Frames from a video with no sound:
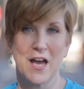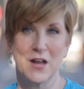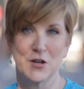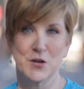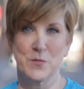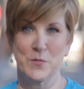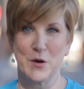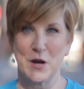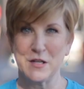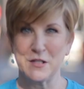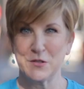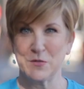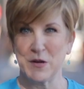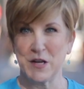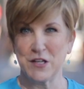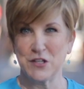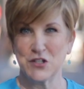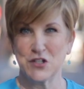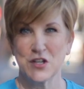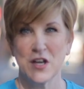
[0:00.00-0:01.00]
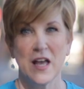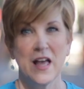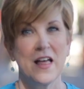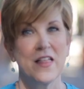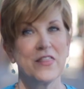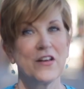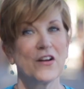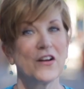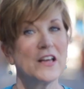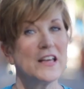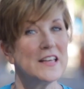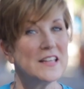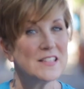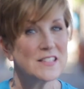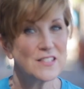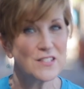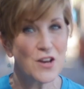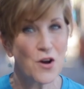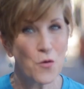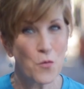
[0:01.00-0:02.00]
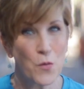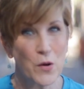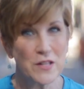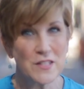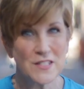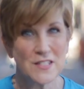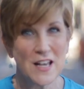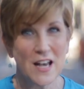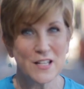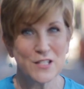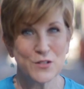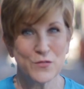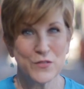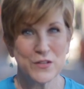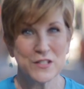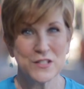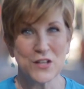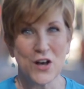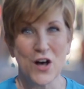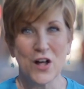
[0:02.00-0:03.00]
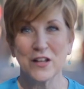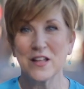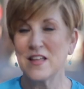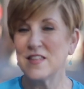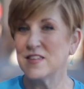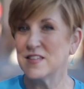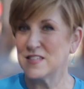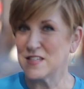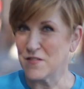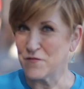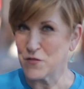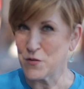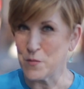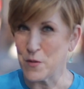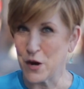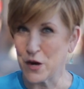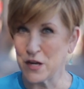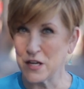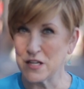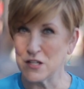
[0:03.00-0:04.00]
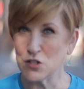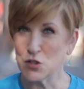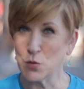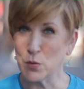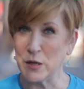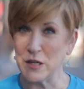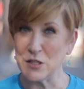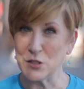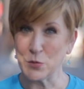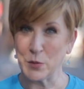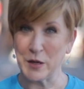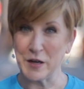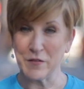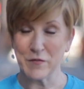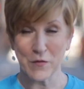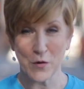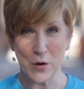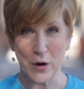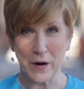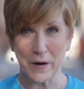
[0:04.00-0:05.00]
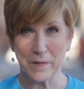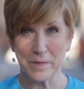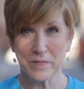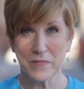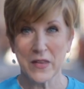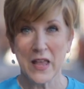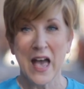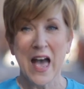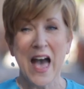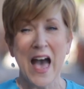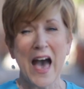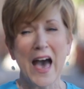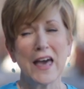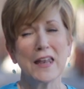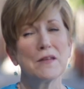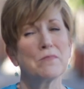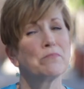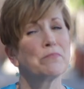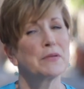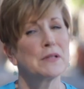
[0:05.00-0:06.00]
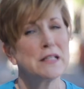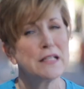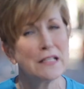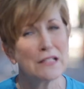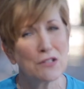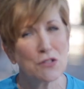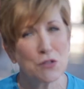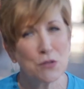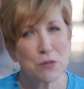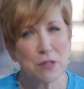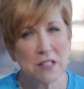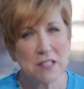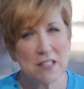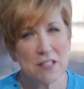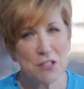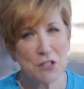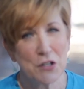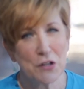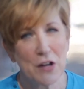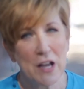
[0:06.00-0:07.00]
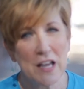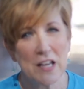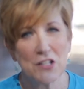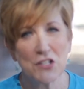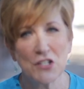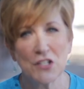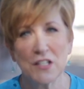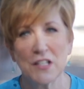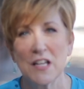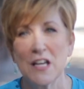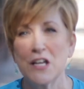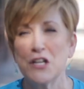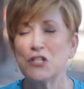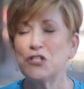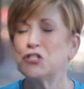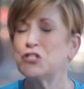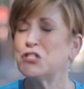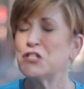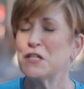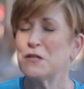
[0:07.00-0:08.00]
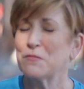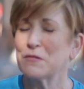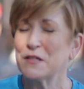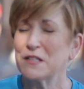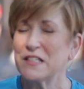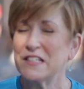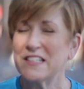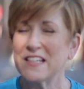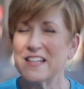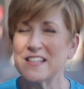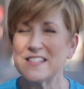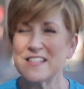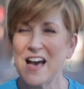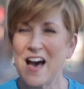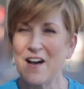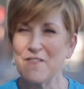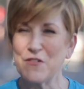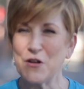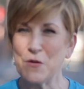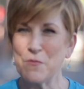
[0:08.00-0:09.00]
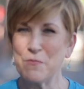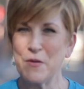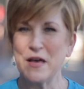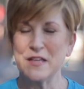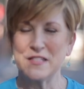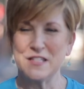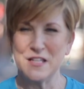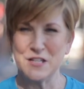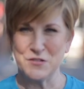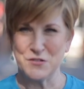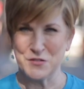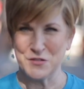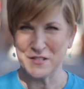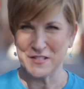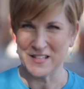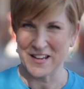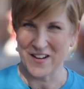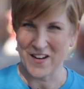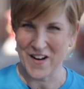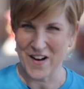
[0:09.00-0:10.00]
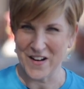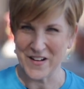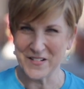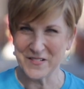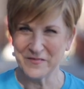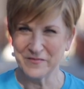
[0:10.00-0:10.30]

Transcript: and your price range. There is no one-size-fits-all in the Denver market in twenty twenty-four. And please do listen to your agent. She really does have your best interest at heart.